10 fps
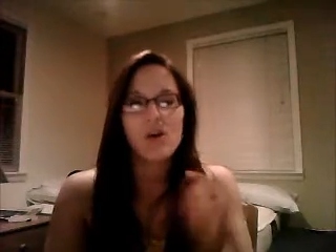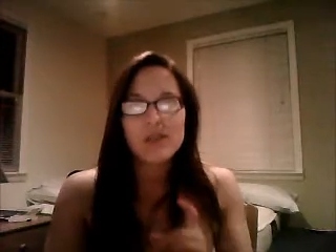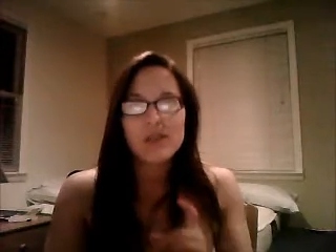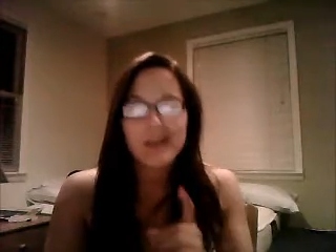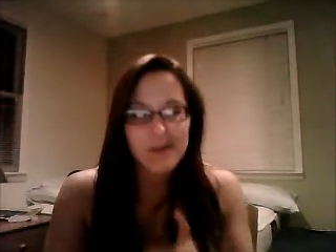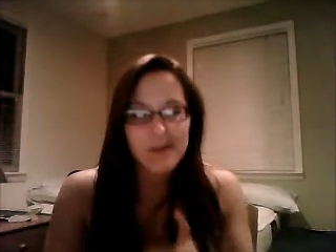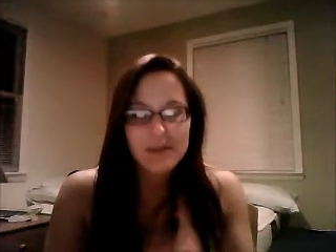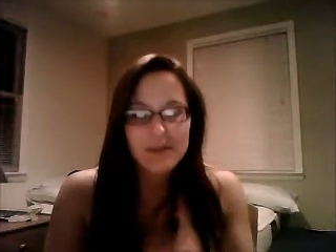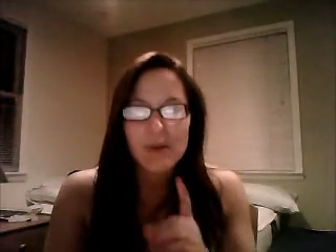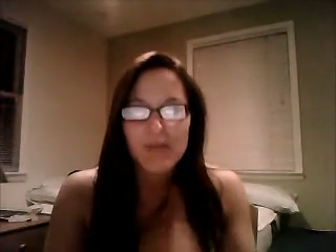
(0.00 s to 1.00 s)
"Only
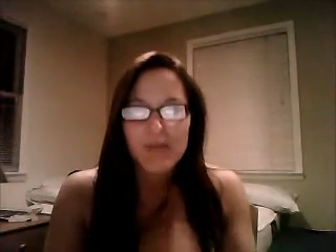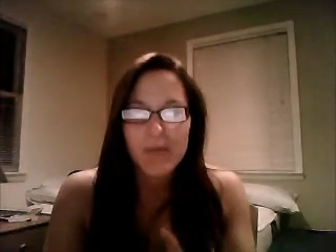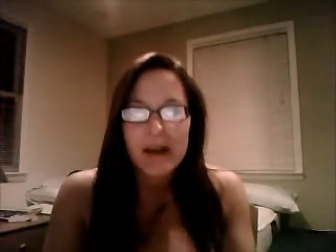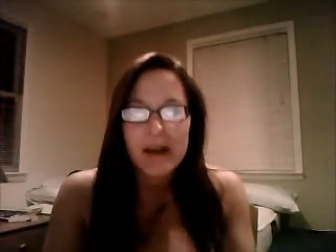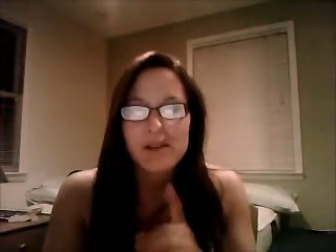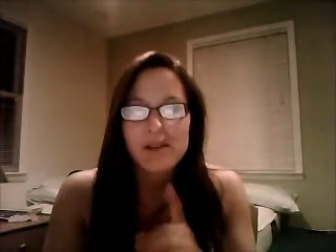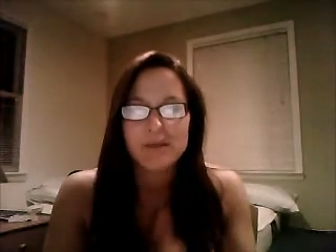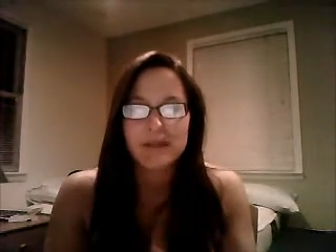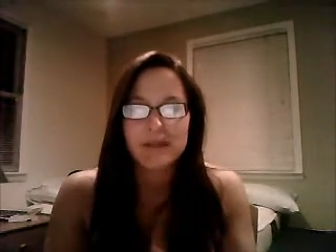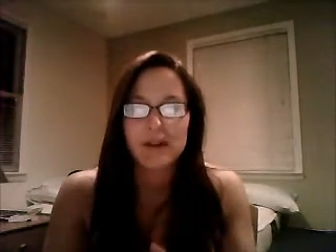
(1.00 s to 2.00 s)
those who have prepared
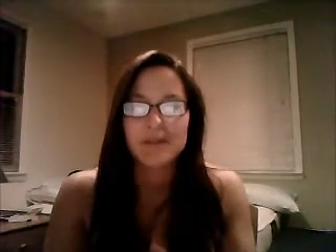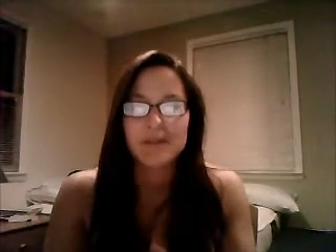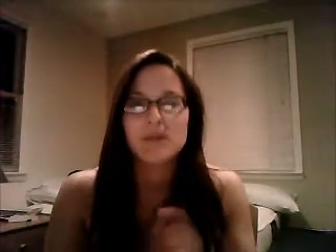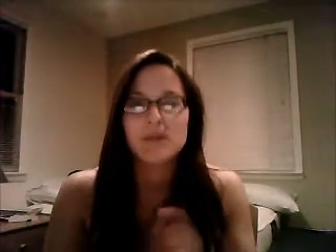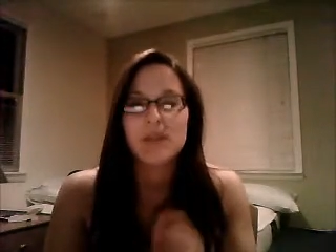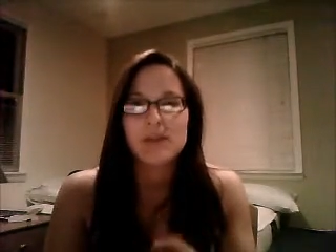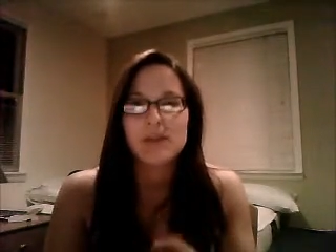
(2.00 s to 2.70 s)
themselves will be